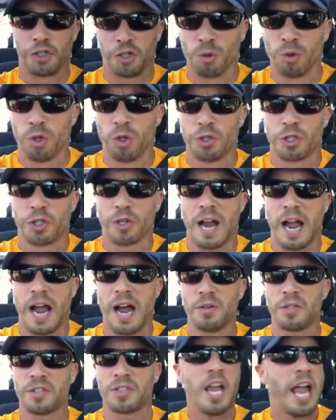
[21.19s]
Did you lose your
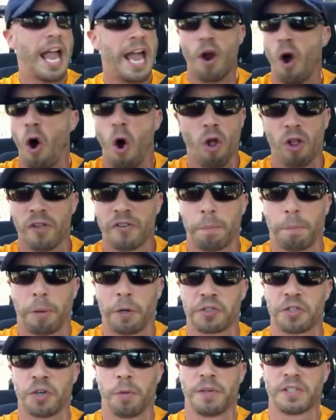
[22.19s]
house and all your
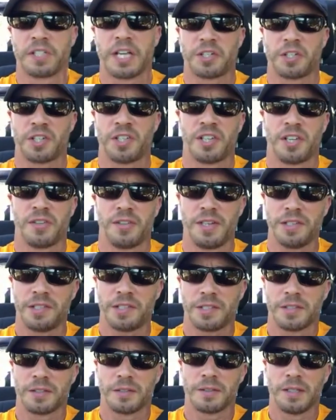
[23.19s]
personal possessions in
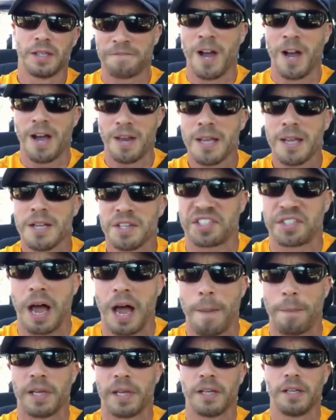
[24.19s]
this? If not,
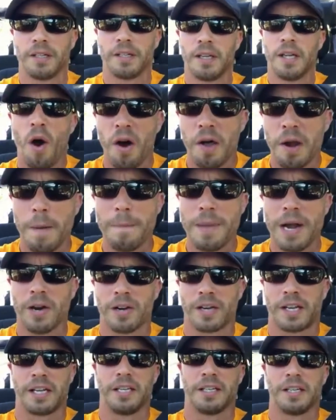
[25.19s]
stop it. How
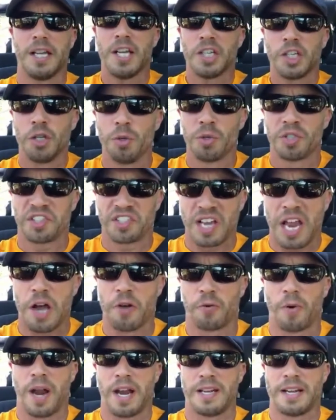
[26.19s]
un-American you
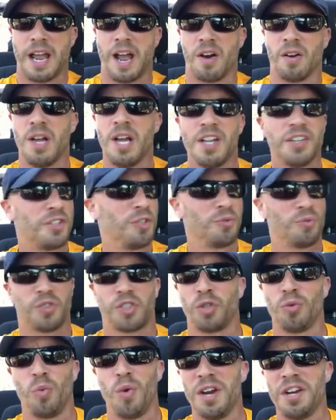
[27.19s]
sound right now to,
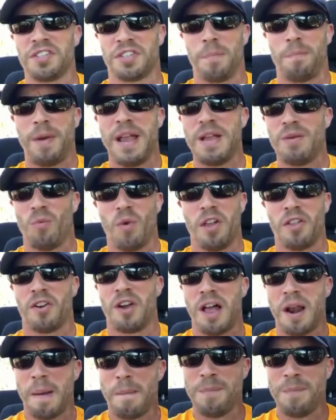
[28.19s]
to want to debate whether
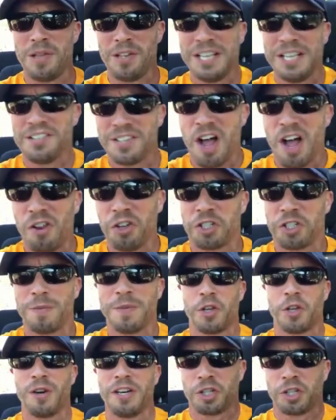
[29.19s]
or not a million dollars should
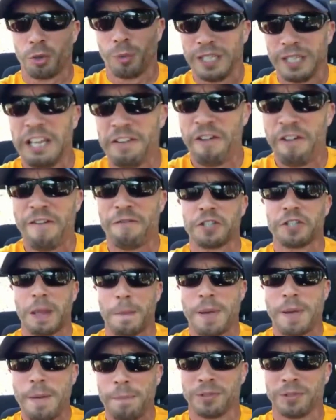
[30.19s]
be donated to the relief relief effort
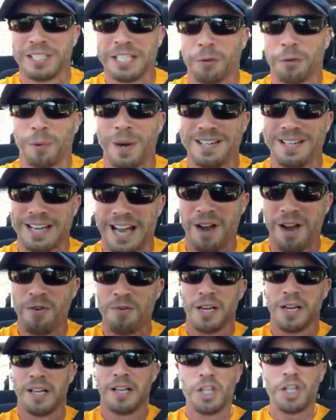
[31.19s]
that people need it right
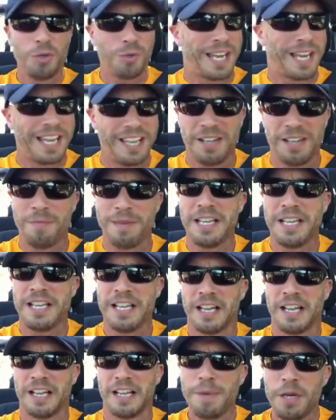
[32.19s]
now? Are you kidding
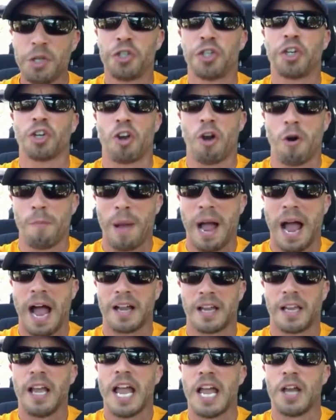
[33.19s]
me? Maybe you should go
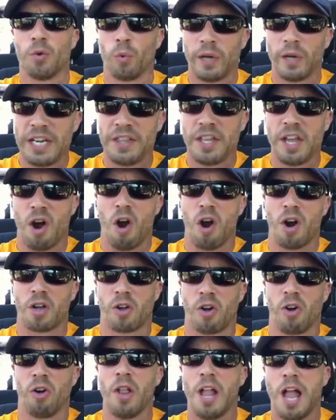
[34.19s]
back and read the
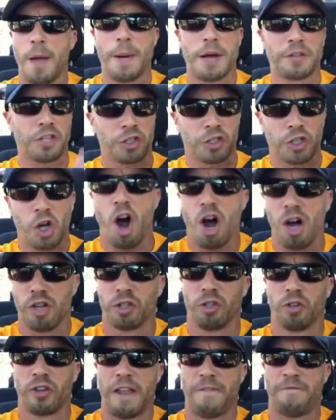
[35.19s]
article about the
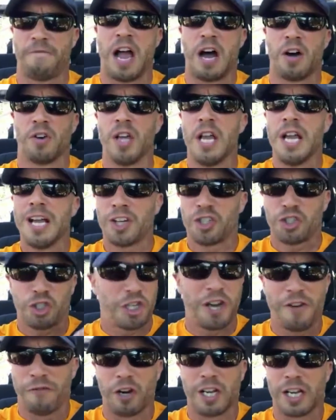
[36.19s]
toddler they found
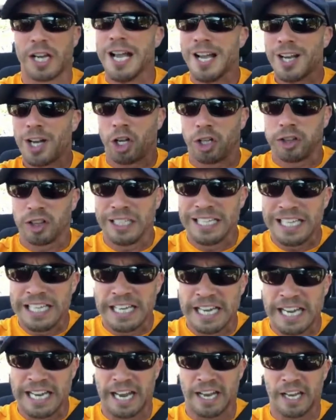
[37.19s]
shivering,
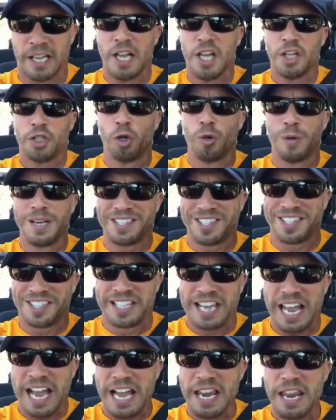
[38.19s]
clinging to its
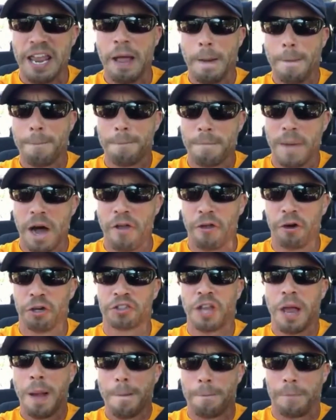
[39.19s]
dead
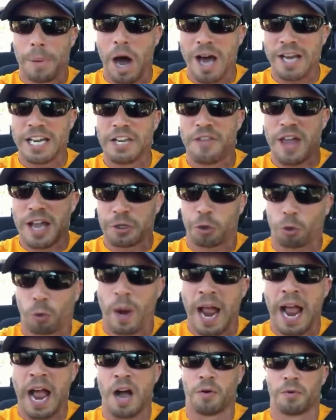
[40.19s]
mother's body that
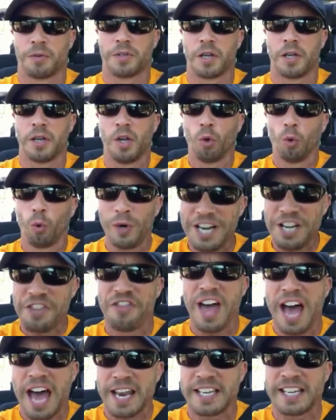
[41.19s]
drowned.
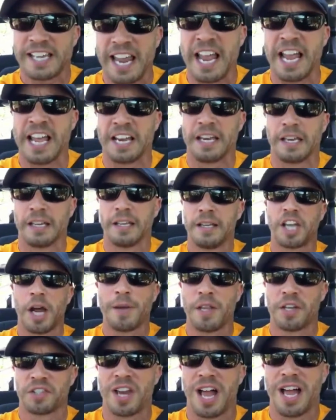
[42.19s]
Read that again and
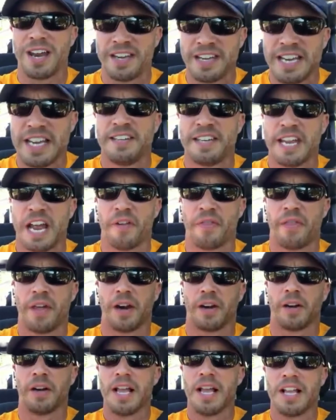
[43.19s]
tell me there's not need down
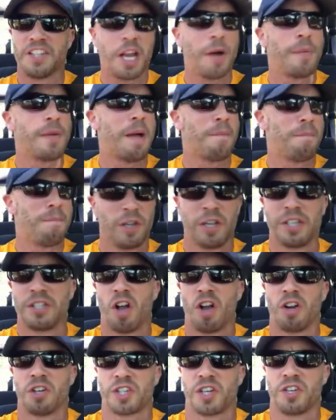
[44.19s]
there. And tell me that million
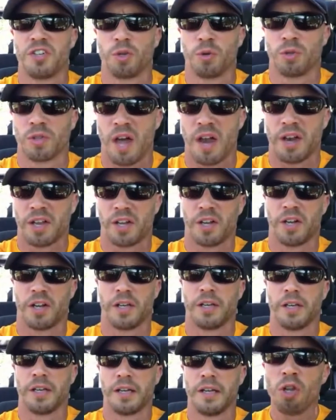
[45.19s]
dollars can do a lot of
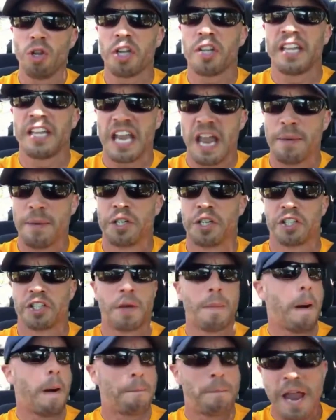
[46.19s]
good. Go look at the
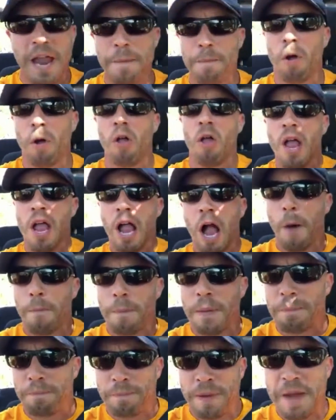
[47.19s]
images about people
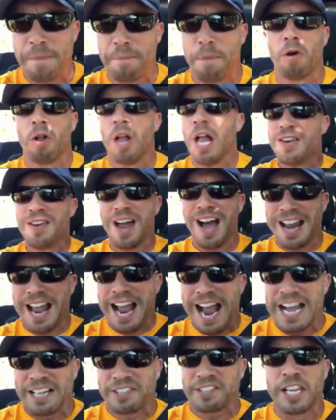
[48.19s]
helping people, not
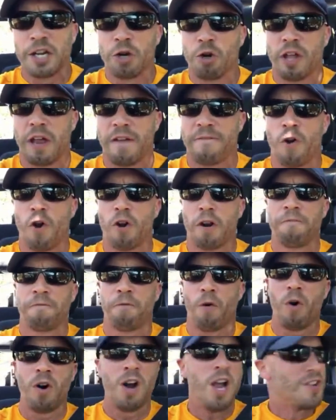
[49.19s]
asking who they voted
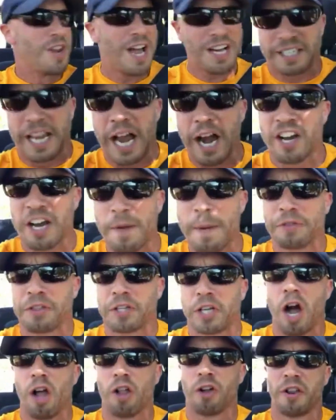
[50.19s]
for, not caring about
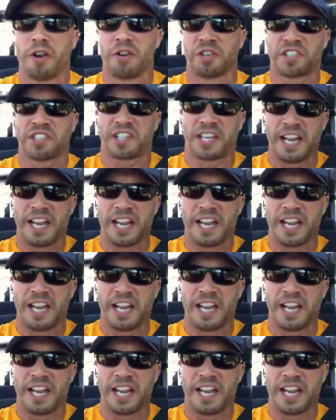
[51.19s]
the color of their